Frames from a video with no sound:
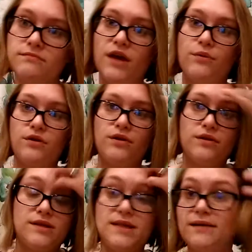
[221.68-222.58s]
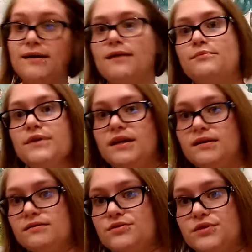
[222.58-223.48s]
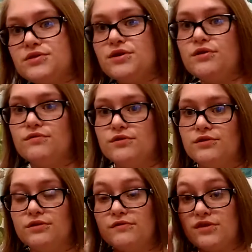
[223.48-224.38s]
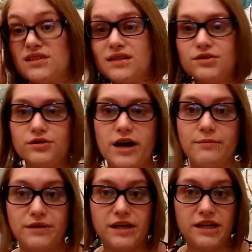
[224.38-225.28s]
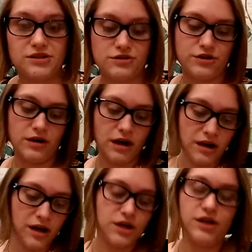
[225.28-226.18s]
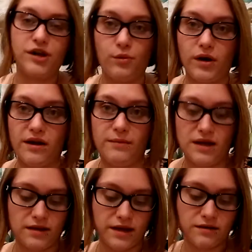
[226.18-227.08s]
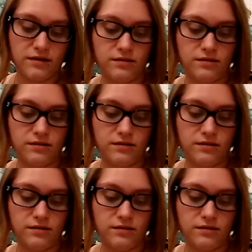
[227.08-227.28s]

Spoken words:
they were the same company and switched over, or if they're sister companies, or you know what I mean. Like,